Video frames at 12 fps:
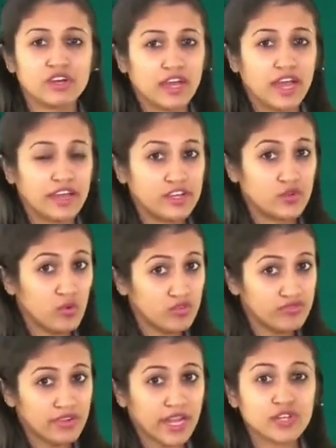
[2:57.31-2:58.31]
and don't
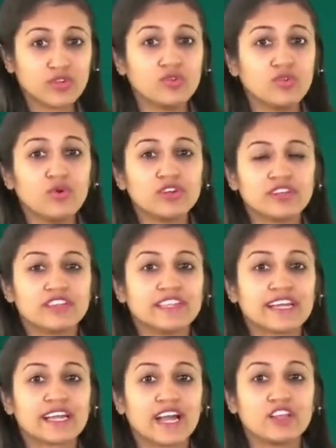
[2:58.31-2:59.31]
forget to note the
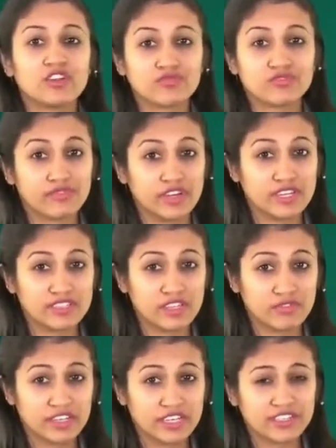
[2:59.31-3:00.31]
color of the ferrous
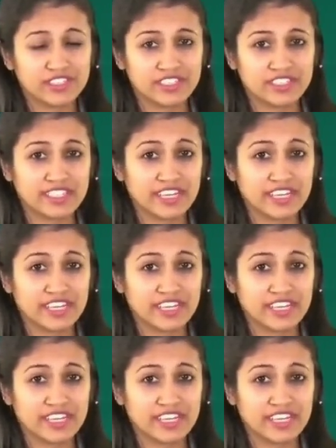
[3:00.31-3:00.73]
sulfate crystals.